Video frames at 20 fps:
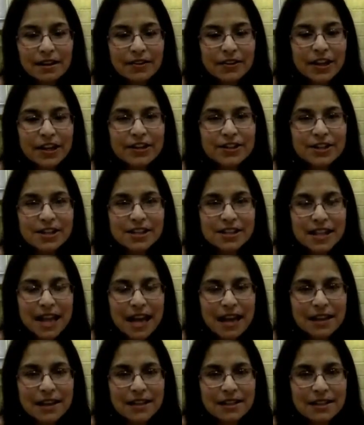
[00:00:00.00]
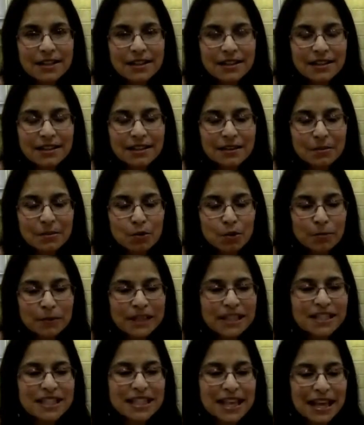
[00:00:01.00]
there's the salad, mung
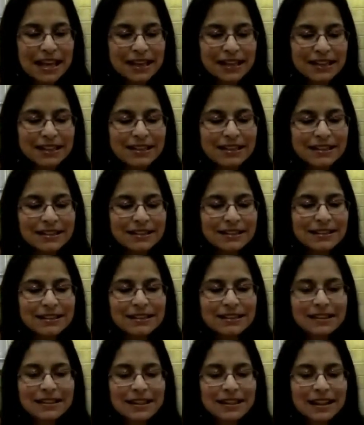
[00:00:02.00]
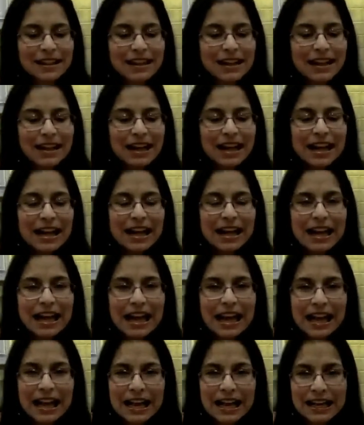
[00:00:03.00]
bean salad.
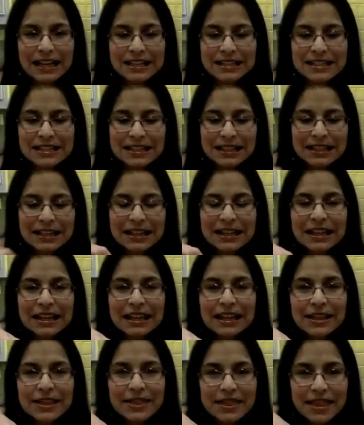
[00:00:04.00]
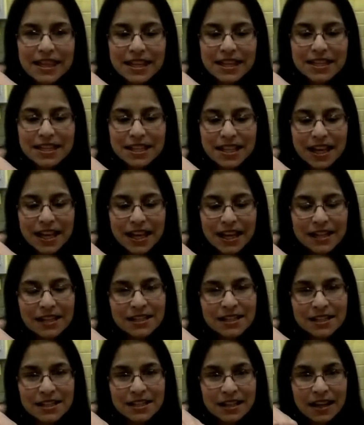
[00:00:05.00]
And this
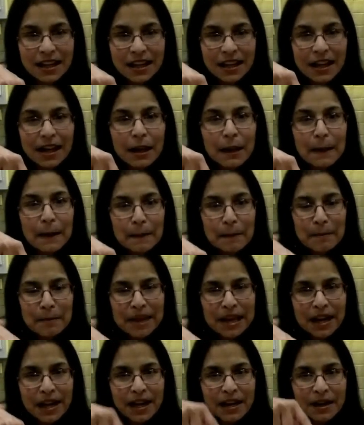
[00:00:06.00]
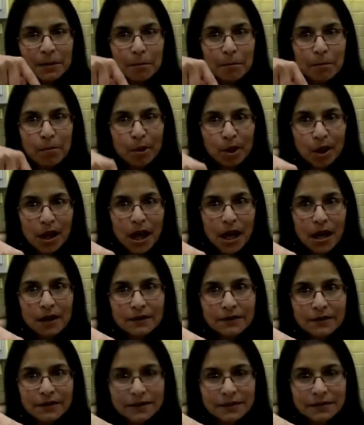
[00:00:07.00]
is millet pulao.
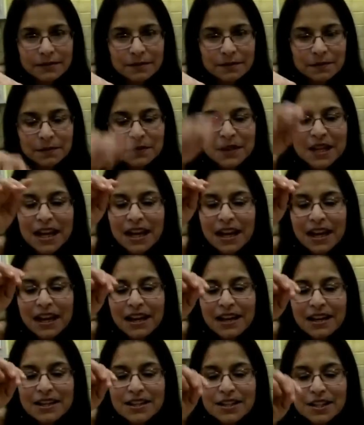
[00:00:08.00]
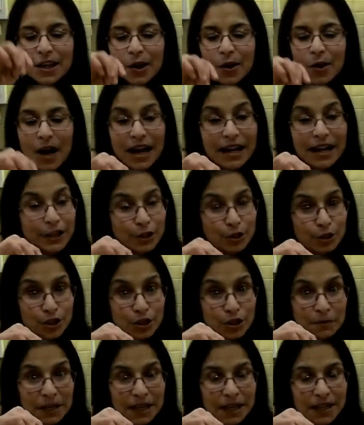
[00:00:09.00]
So I
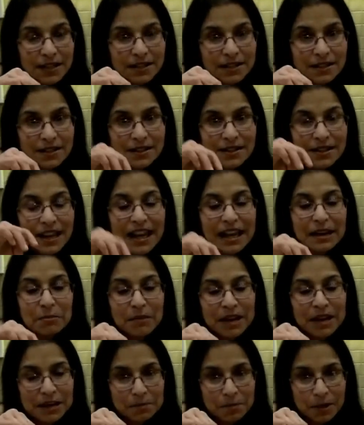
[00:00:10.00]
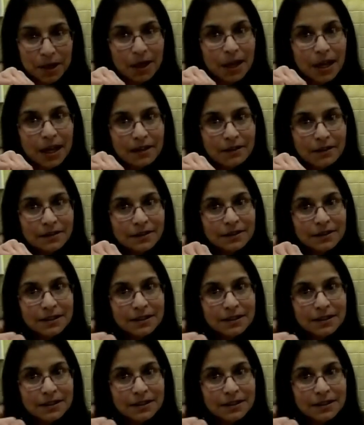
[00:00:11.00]
used millets and made pulao.